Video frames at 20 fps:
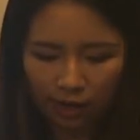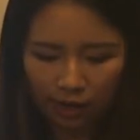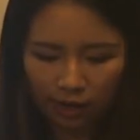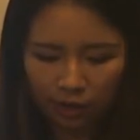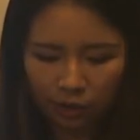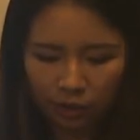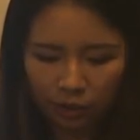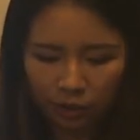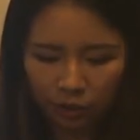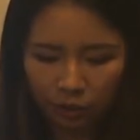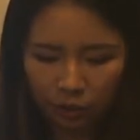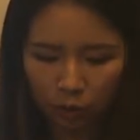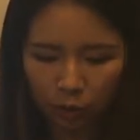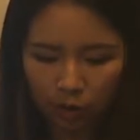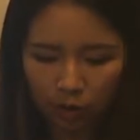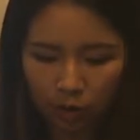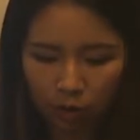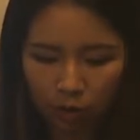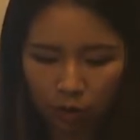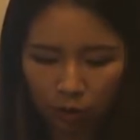
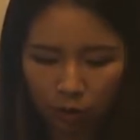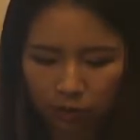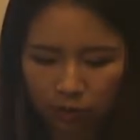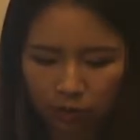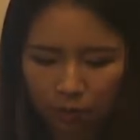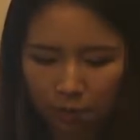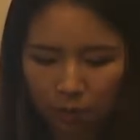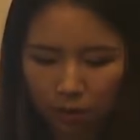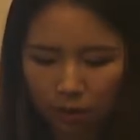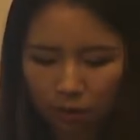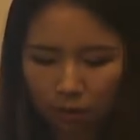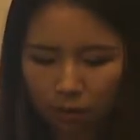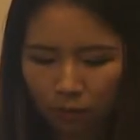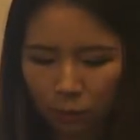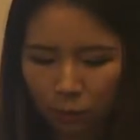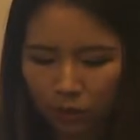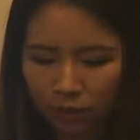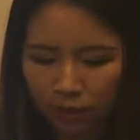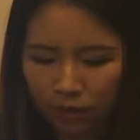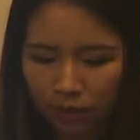angioedema
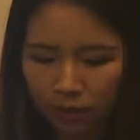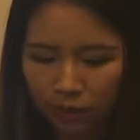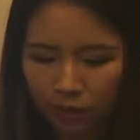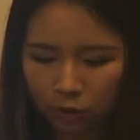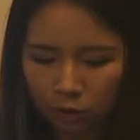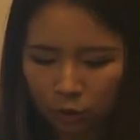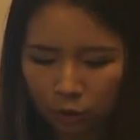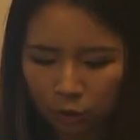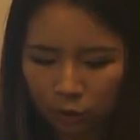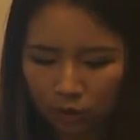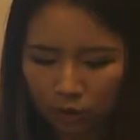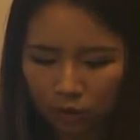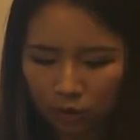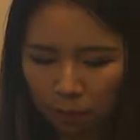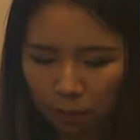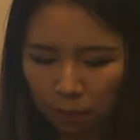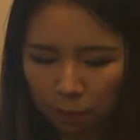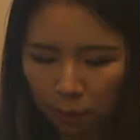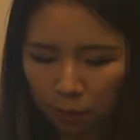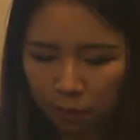related to
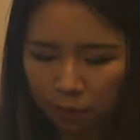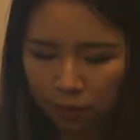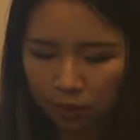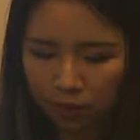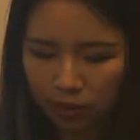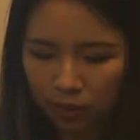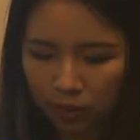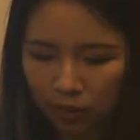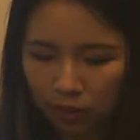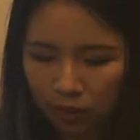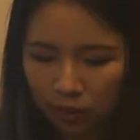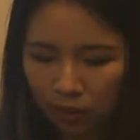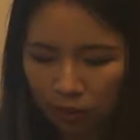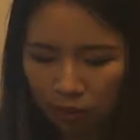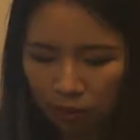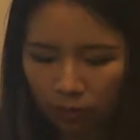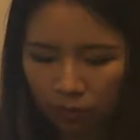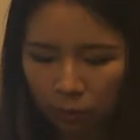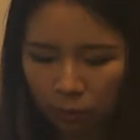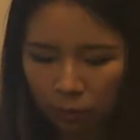previous
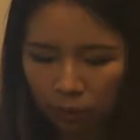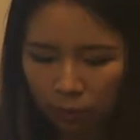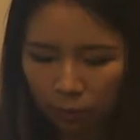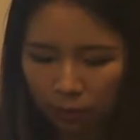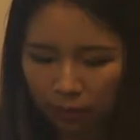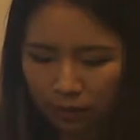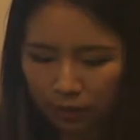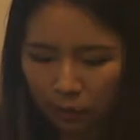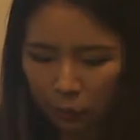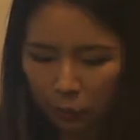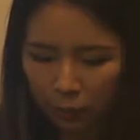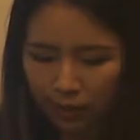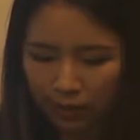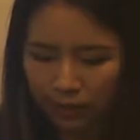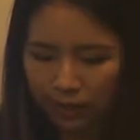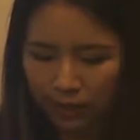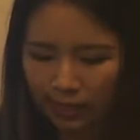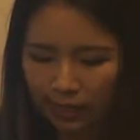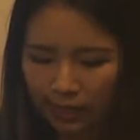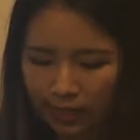treatment
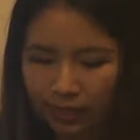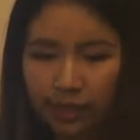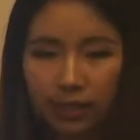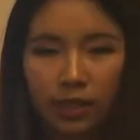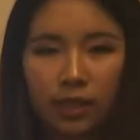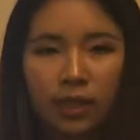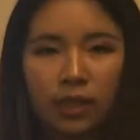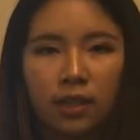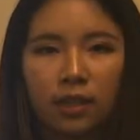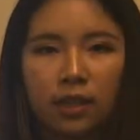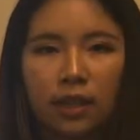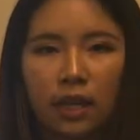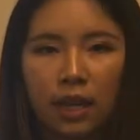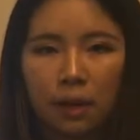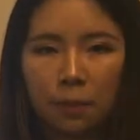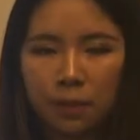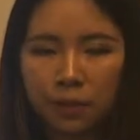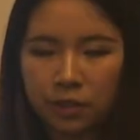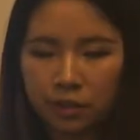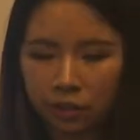with ACE
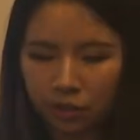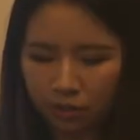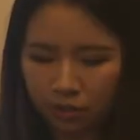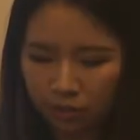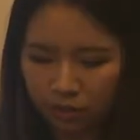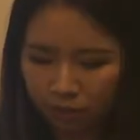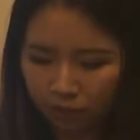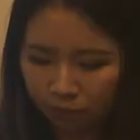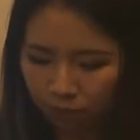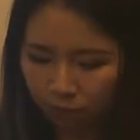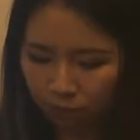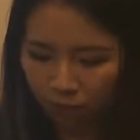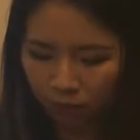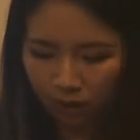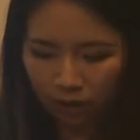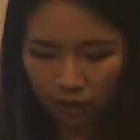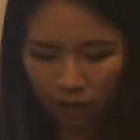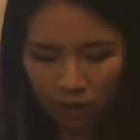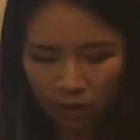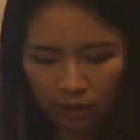inhibitors.
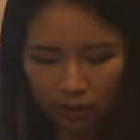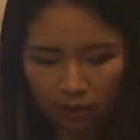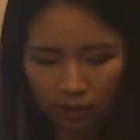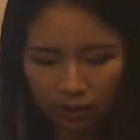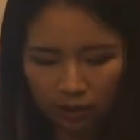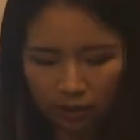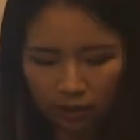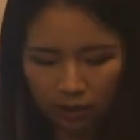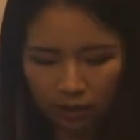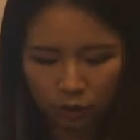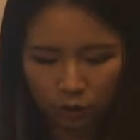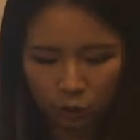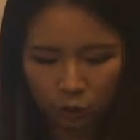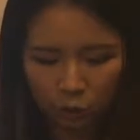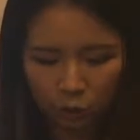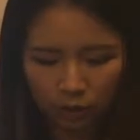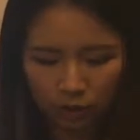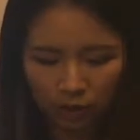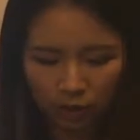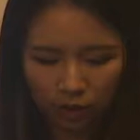Nurses
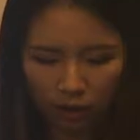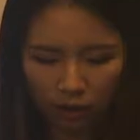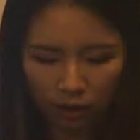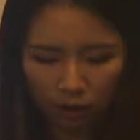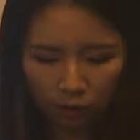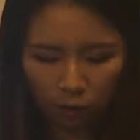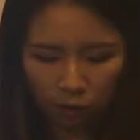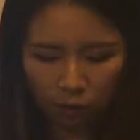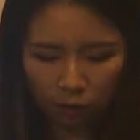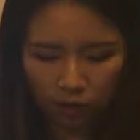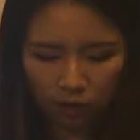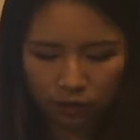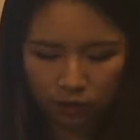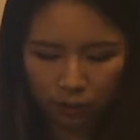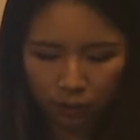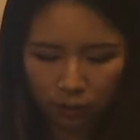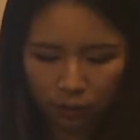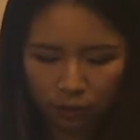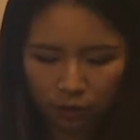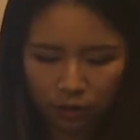should
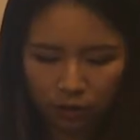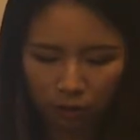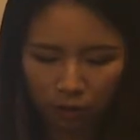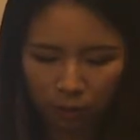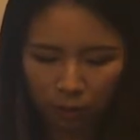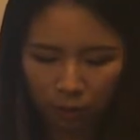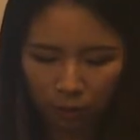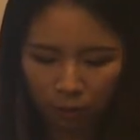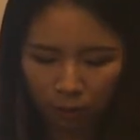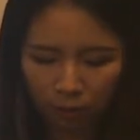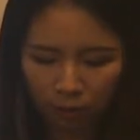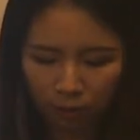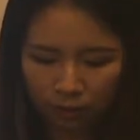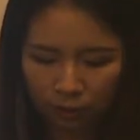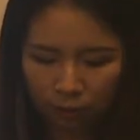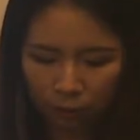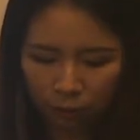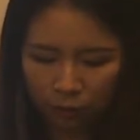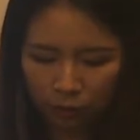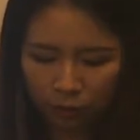often monitor blood
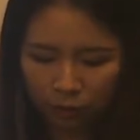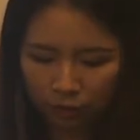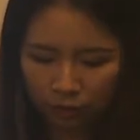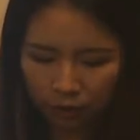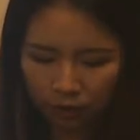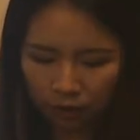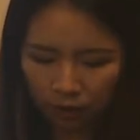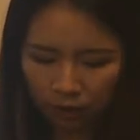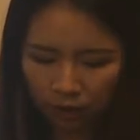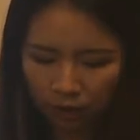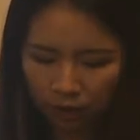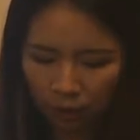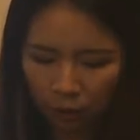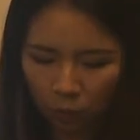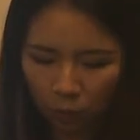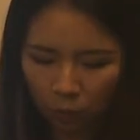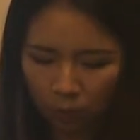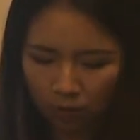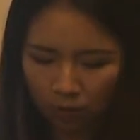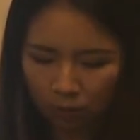pressure,
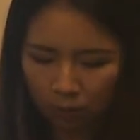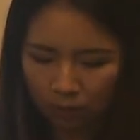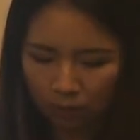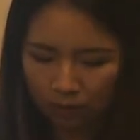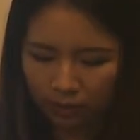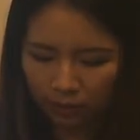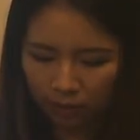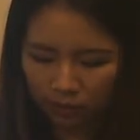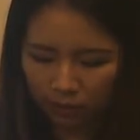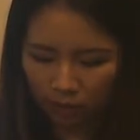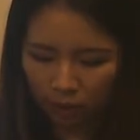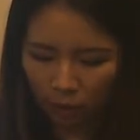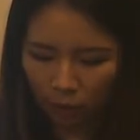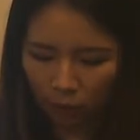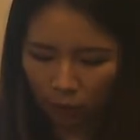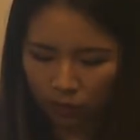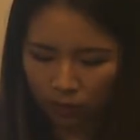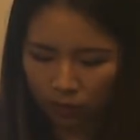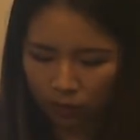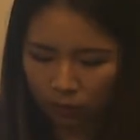white blood cell
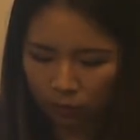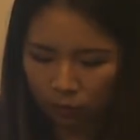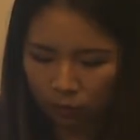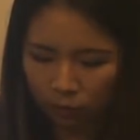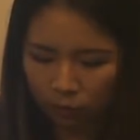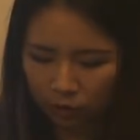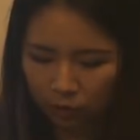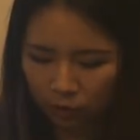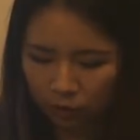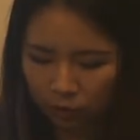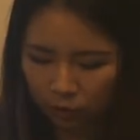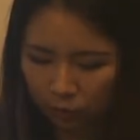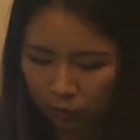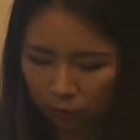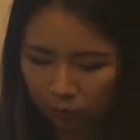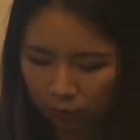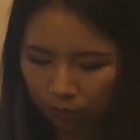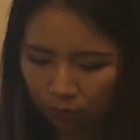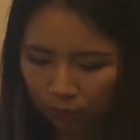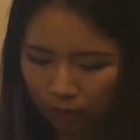with
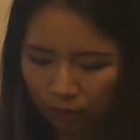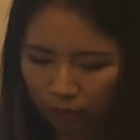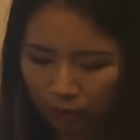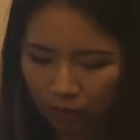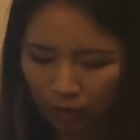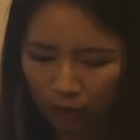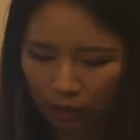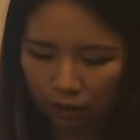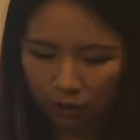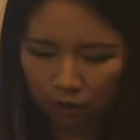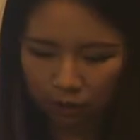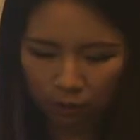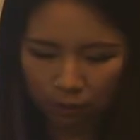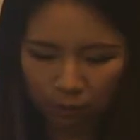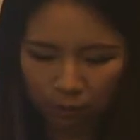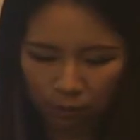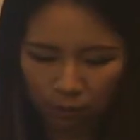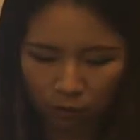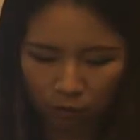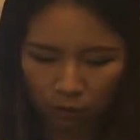differential counts
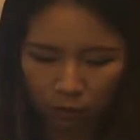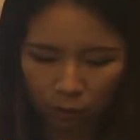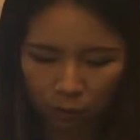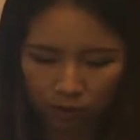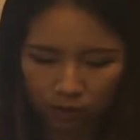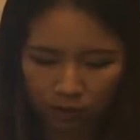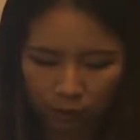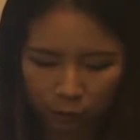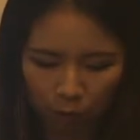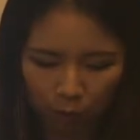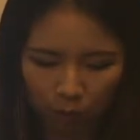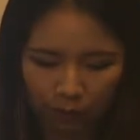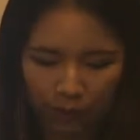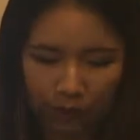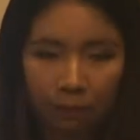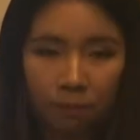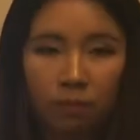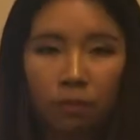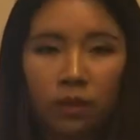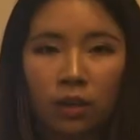before
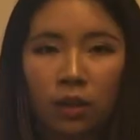therapy